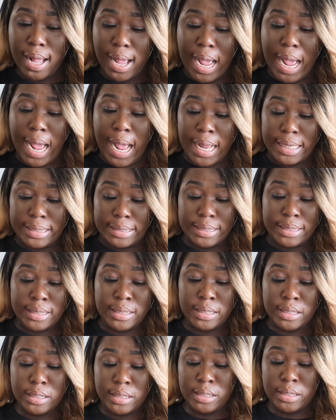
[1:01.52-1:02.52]

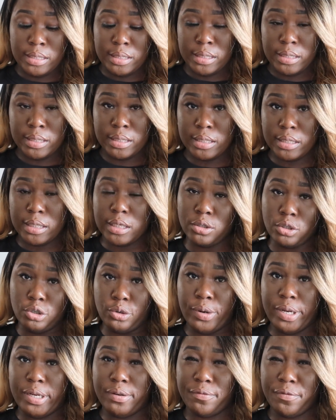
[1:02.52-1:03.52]
and they're
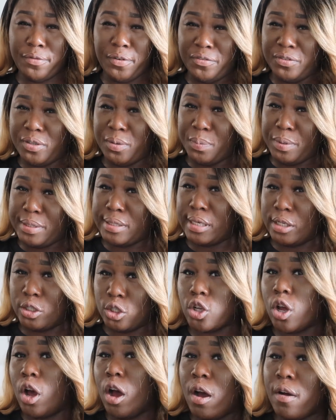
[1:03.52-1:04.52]
doing
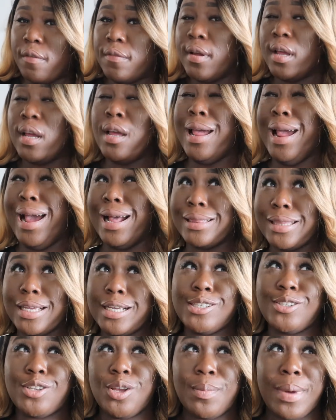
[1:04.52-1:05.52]
50% off. I
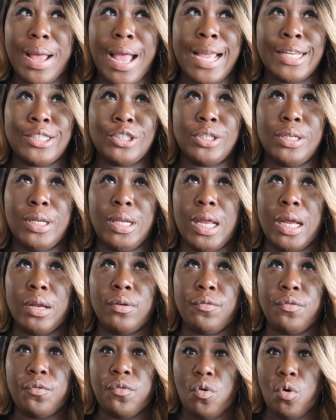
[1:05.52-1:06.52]
think some are actually like
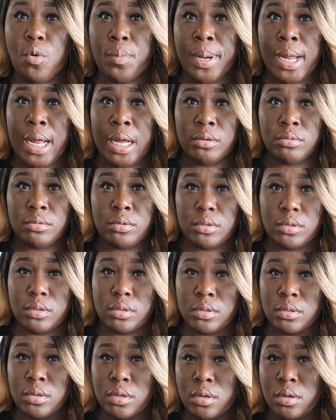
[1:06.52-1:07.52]
£4,
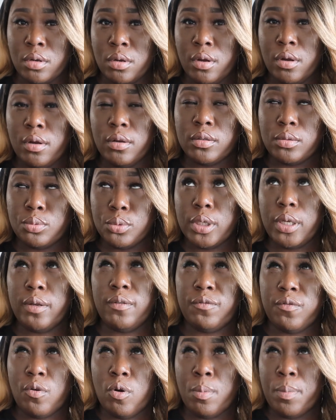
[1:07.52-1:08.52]
within
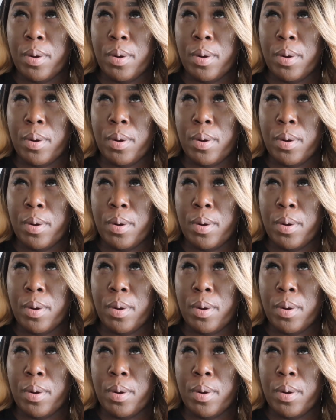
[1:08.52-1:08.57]
£4,